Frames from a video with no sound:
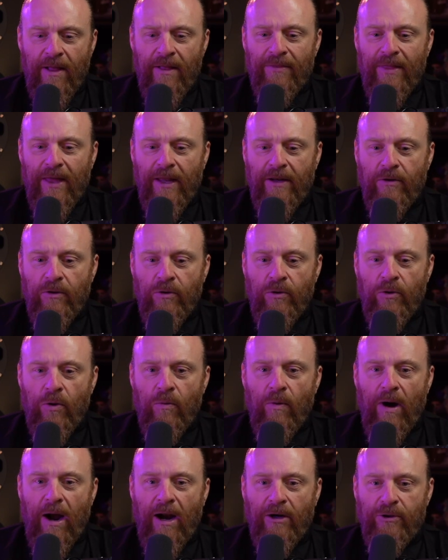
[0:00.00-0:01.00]
that
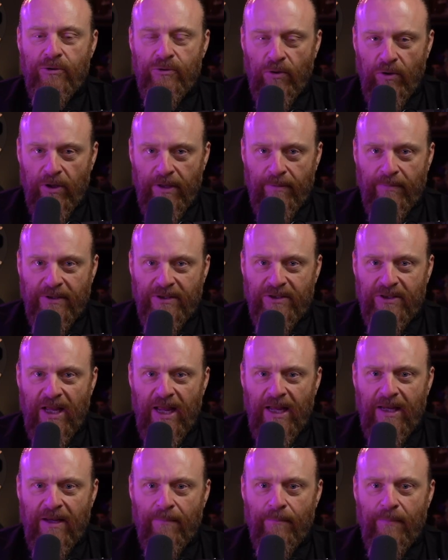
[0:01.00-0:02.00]
you are surely
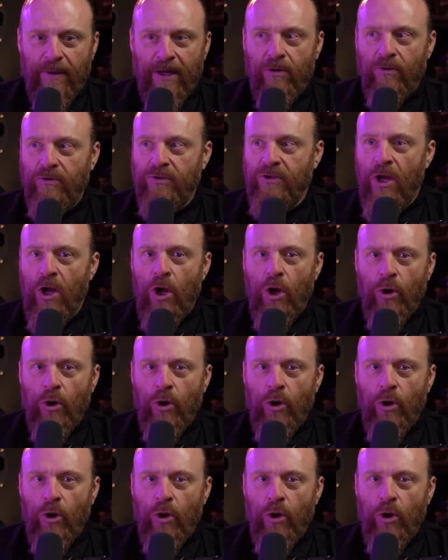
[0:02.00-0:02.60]
mistaken because